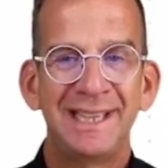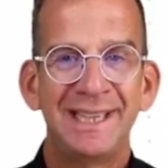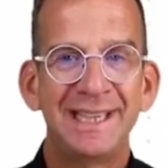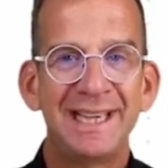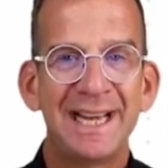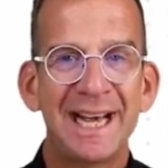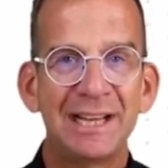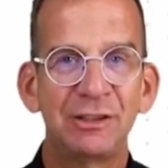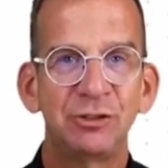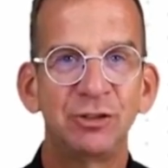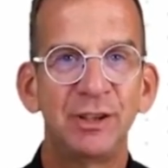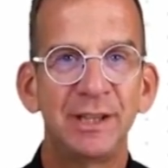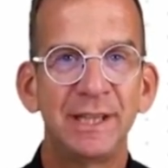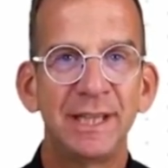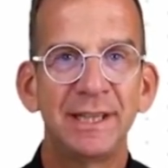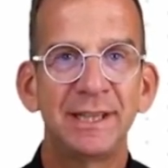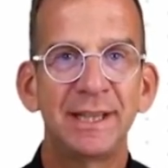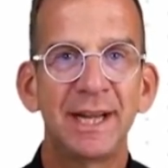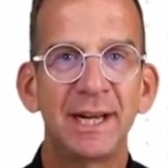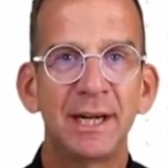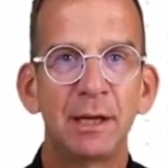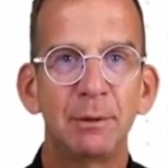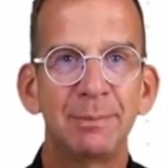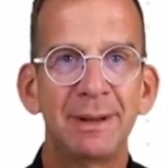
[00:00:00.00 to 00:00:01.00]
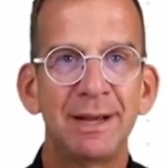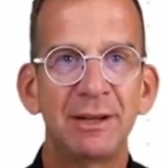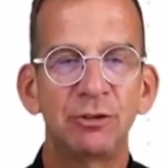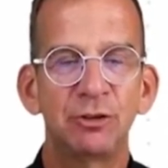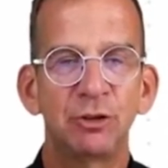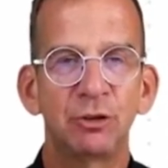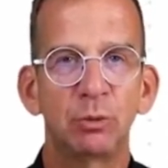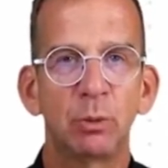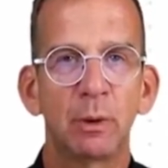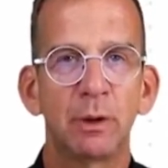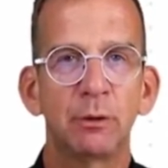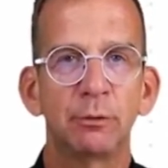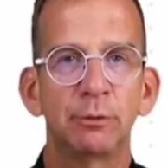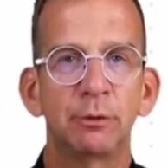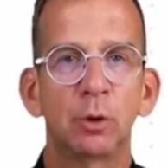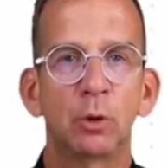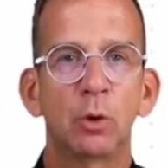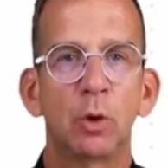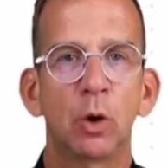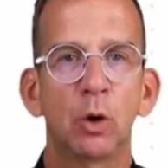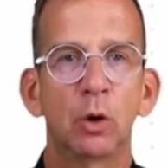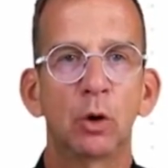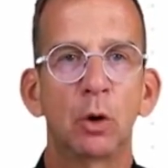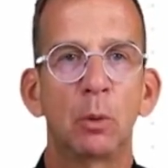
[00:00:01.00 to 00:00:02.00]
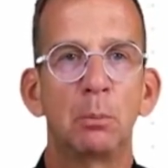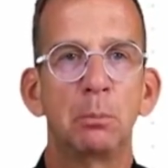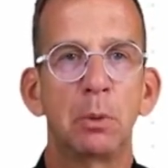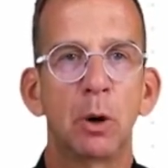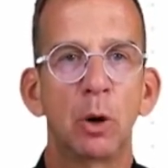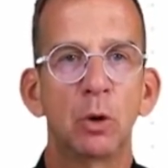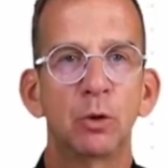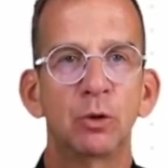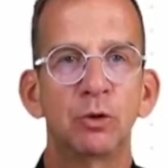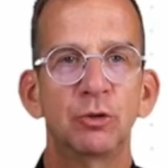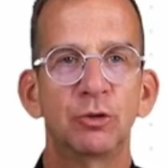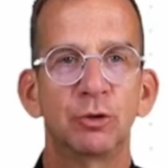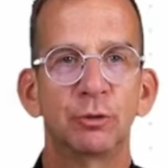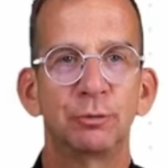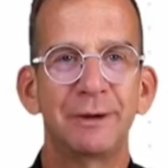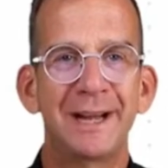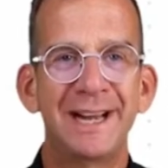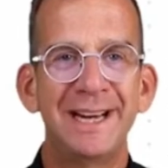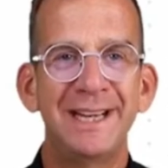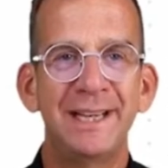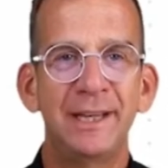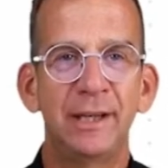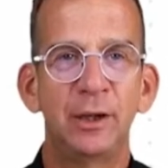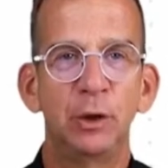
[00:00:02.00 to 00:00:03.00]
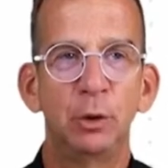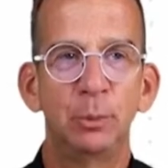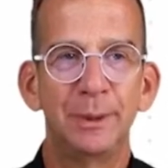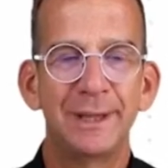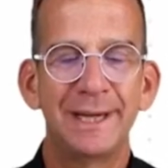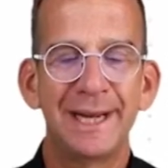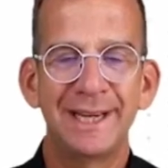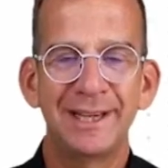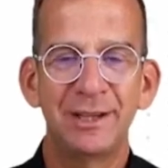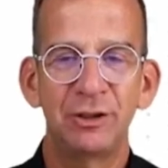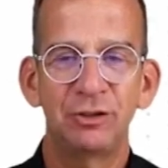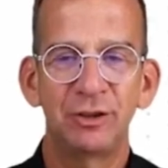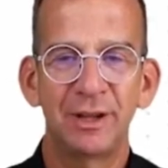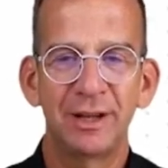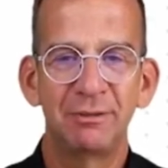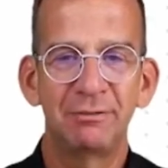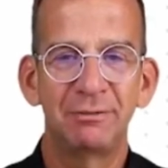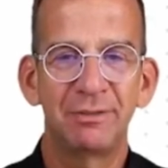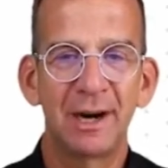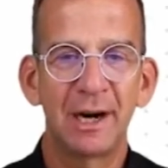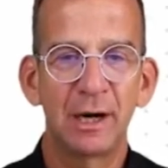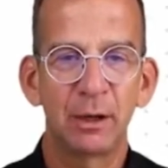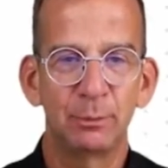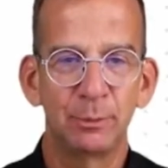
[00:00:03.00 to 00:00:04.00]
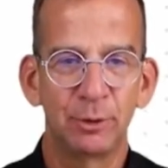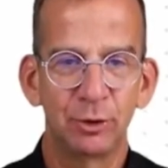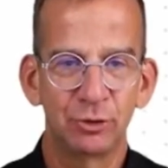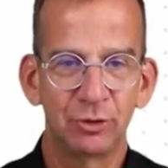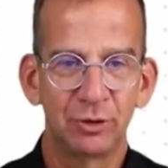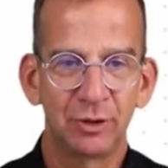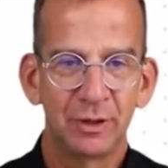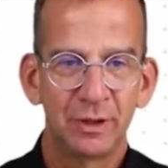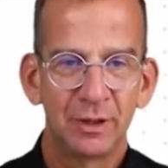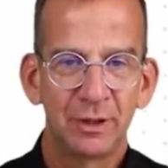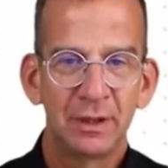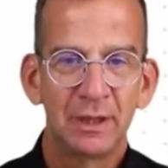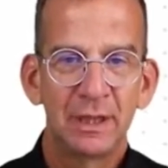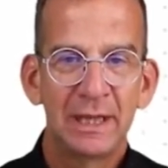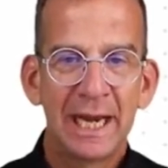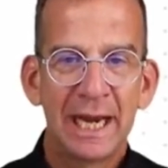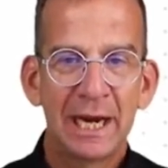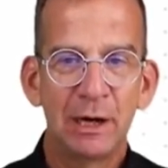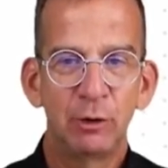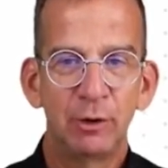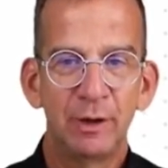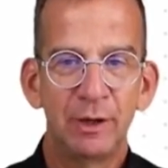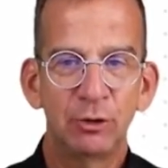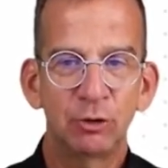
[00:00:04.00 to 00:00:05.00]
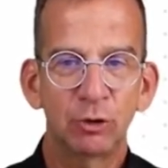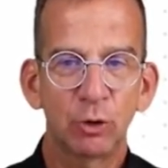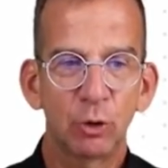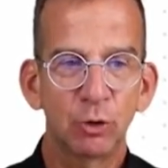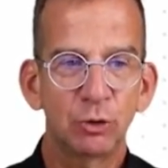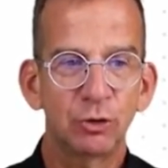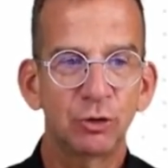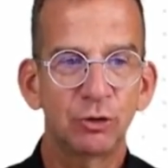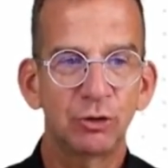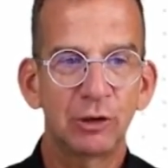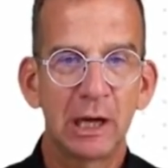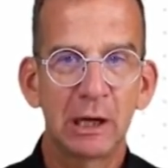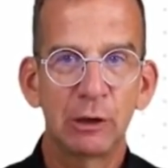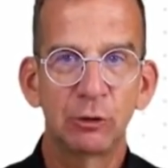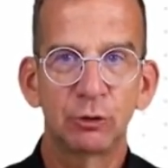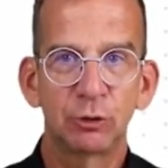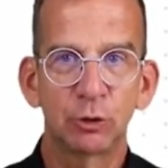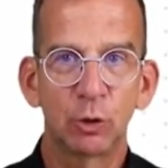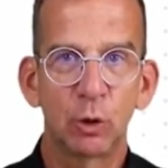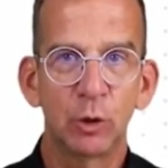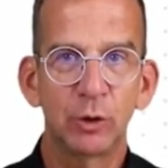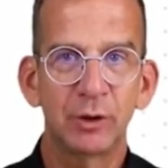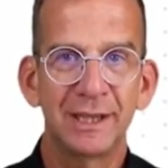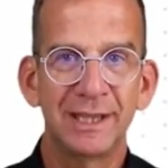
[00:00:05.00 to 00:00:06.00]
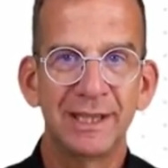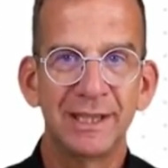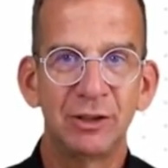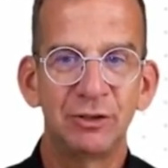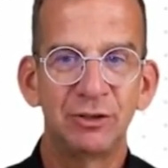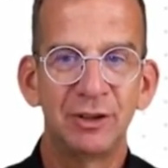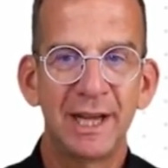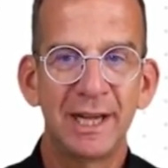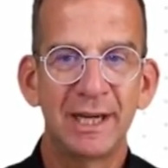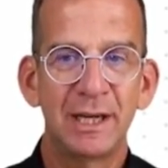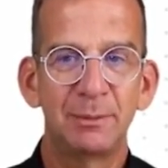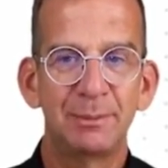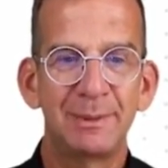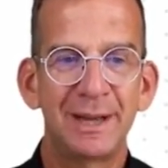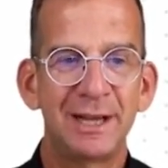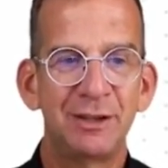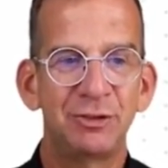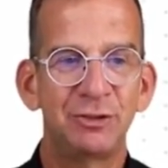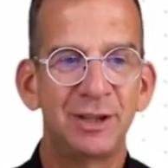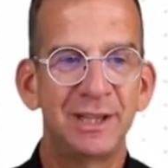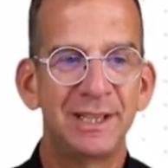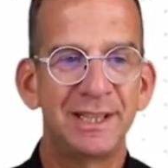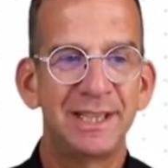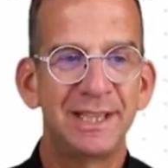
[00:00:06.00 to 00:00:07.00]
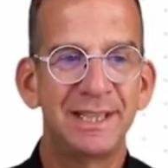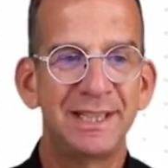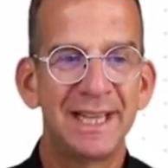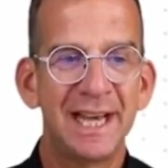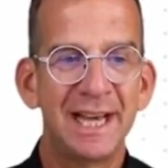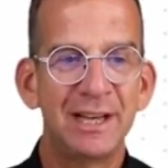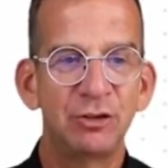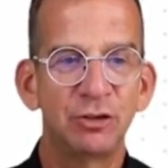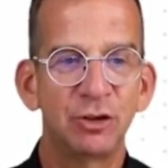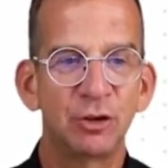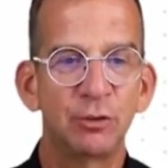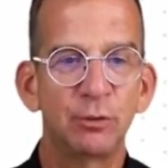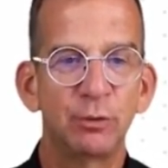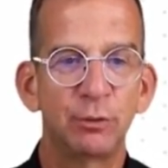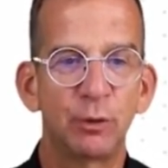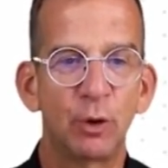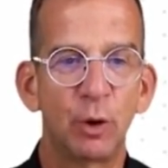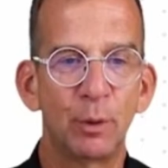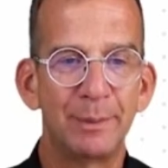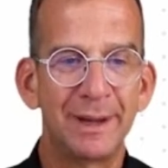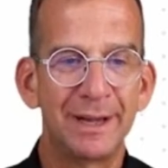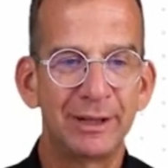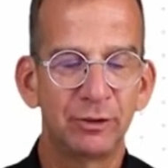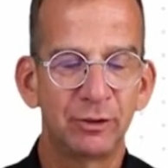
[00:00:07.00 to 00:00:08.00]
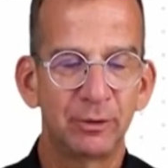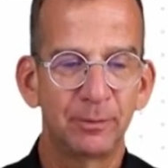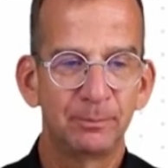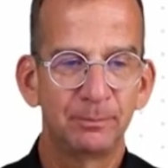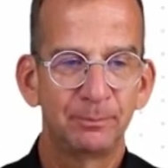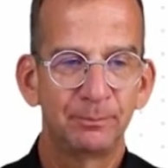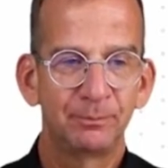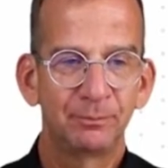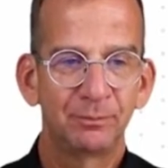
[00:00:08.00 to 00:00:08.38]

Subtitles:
The etcd database is one of the core components of any Kubernetes environment, and resources are stored in this database in the JSON format.